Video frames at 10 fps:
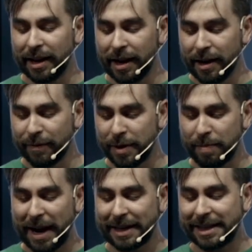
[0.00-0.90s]
of the
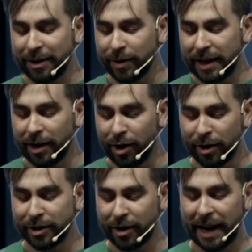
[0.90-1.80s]
bacteria
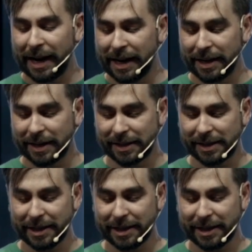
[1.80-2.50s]
on their hands